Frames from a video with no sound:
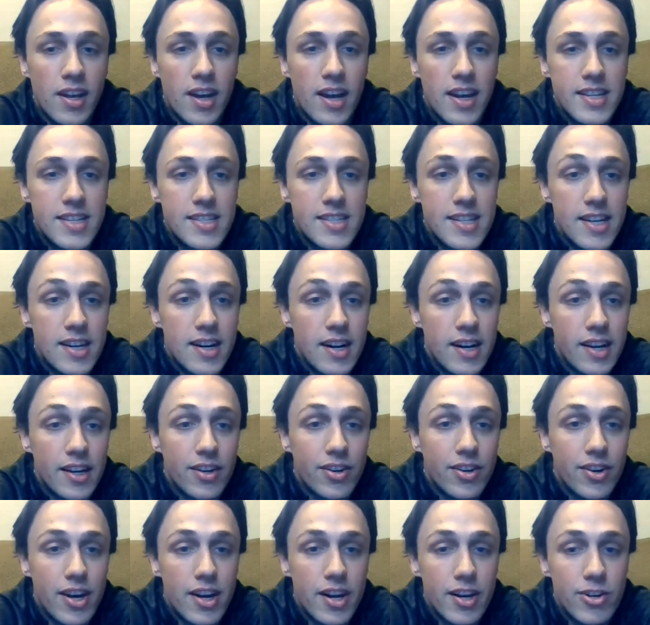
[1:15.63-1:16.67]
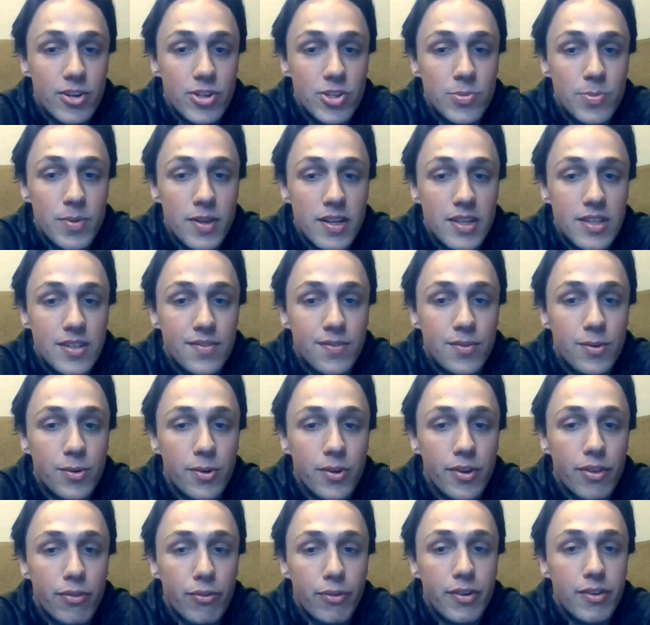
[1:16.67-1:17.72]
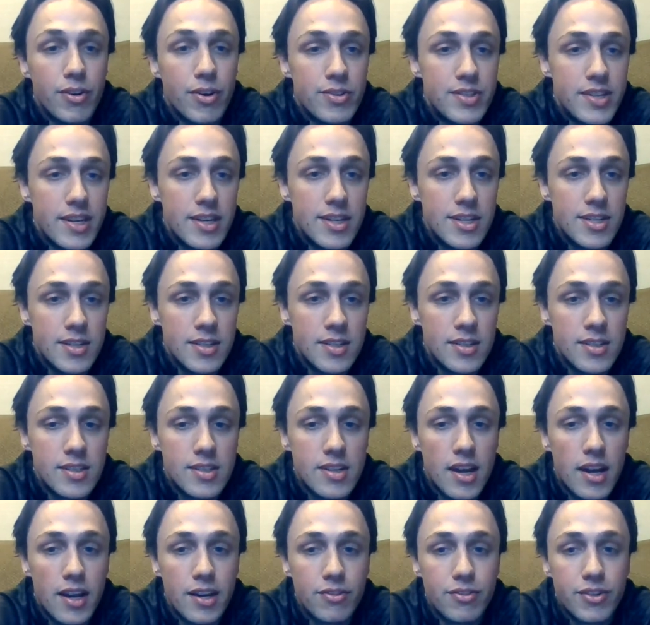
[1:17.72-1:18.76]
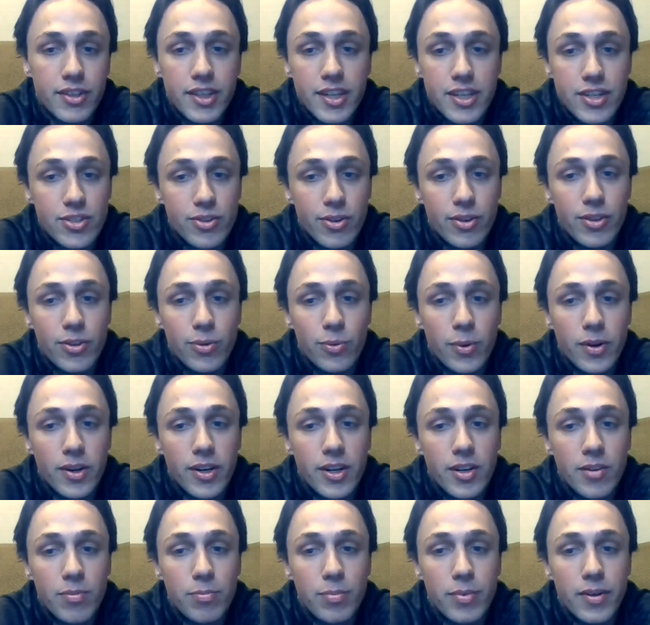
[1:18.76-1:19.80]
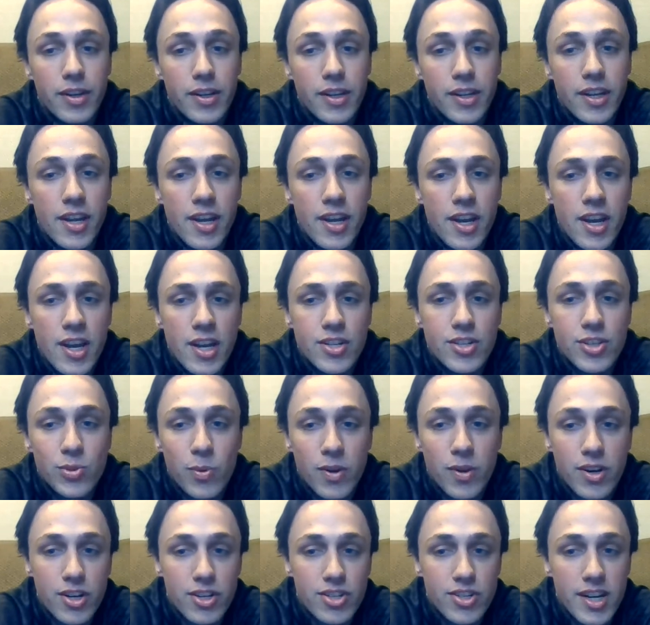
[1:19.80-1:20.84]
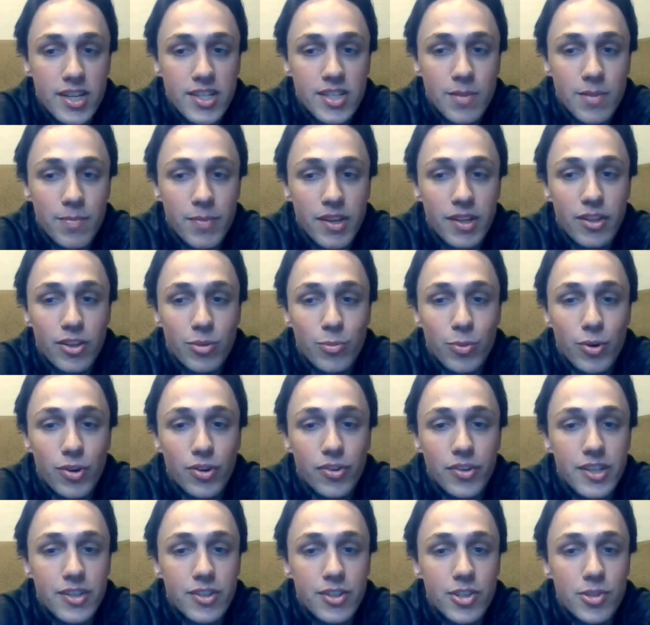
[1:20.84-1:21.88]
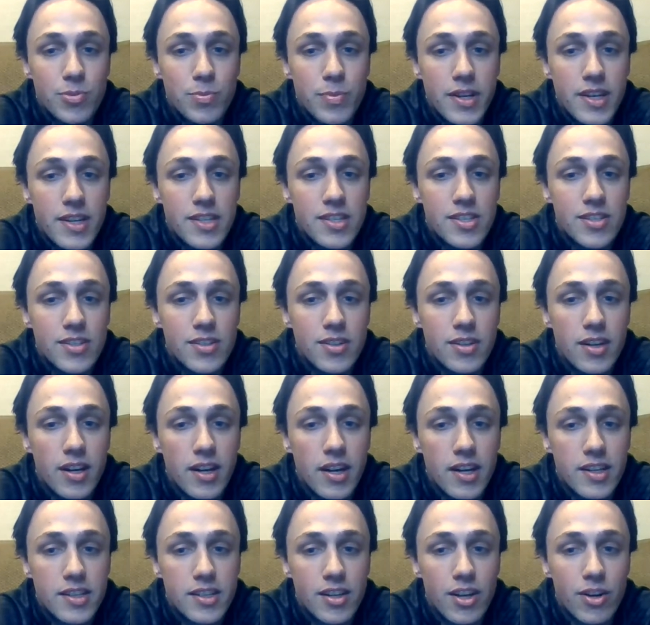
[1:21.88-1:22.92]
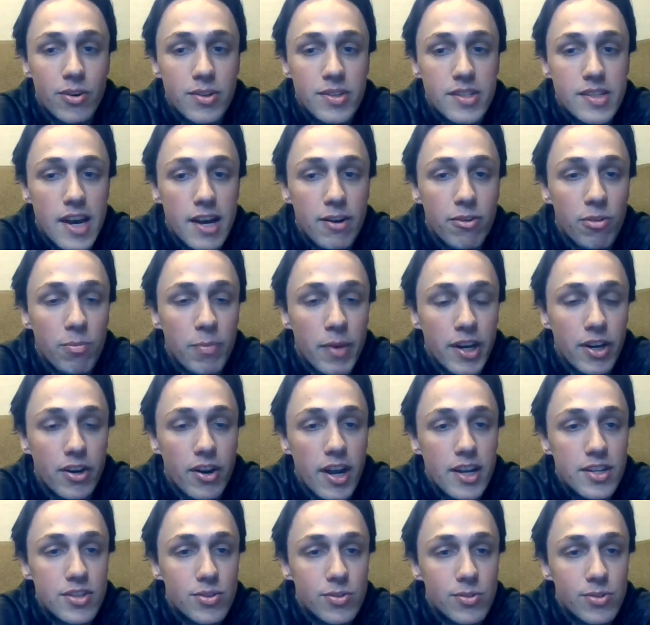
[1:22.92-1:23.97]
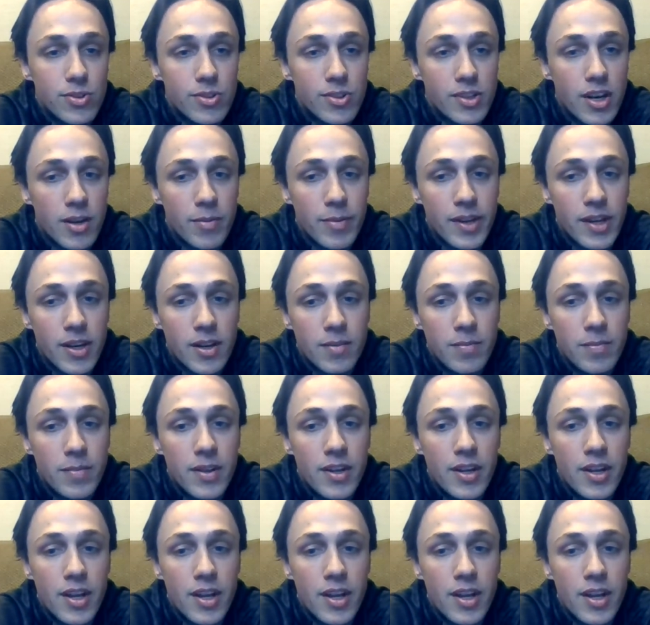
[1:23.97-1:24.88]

I stayed on at Crane Aerospace for 3 rotations. I really enjoyed the work, but just wanted to try something a little more research-based to coincide with my grad school coming up.